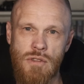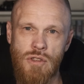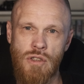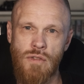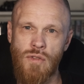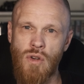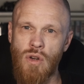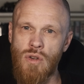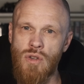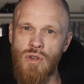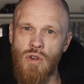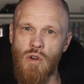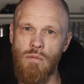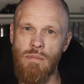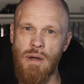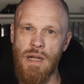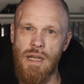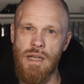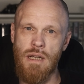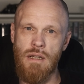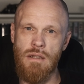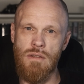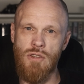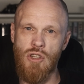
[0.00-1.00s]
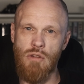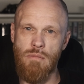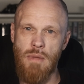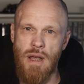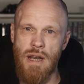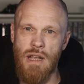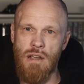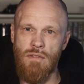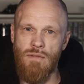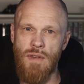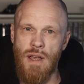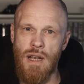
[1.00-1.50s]
You've got your pagan
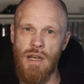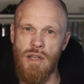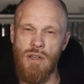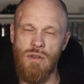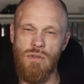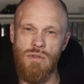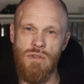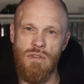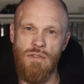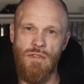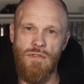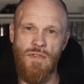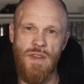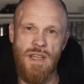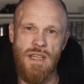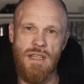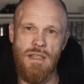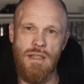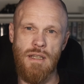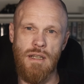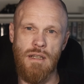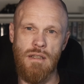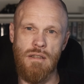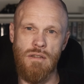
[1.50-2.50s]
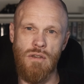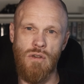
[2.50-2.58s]
Germanic values, the feasting,